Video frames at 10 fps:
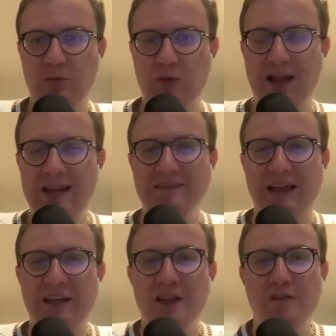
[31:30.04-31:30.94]
right?
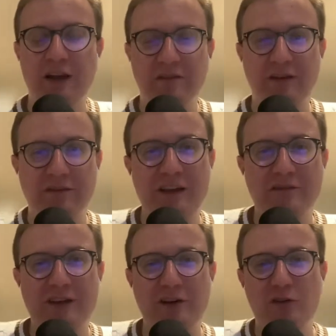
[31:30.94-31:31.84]
Like, yeah. like, like,
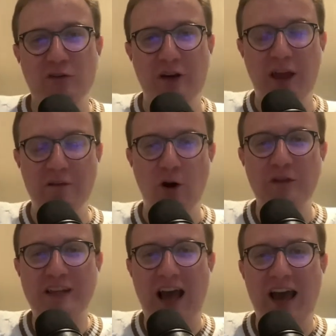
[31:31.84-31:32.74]
like, like, out oh, of all
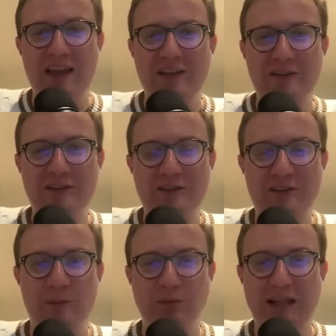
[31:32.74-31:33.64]
the guys
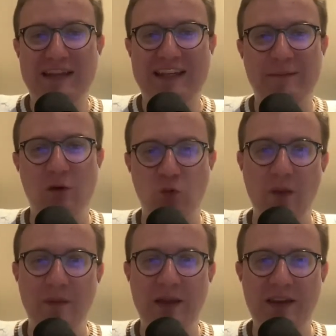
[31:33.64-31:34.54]
complaining about
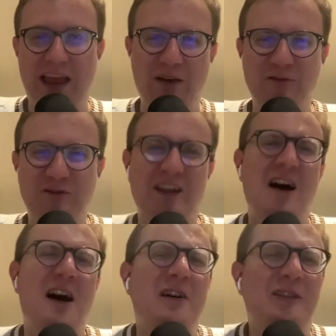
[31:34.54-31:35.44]
women and how
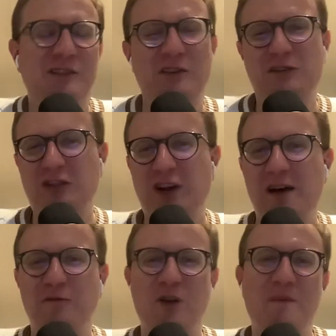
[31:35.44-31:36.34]
oh it's so
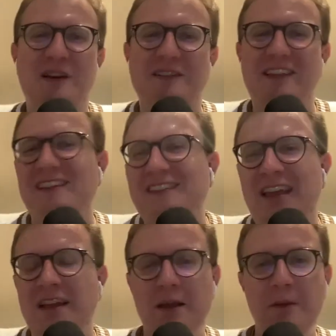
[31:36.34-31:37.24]
tough, women is
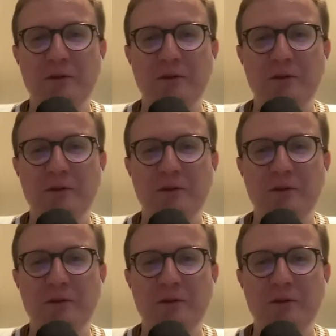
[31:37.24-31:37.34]
that.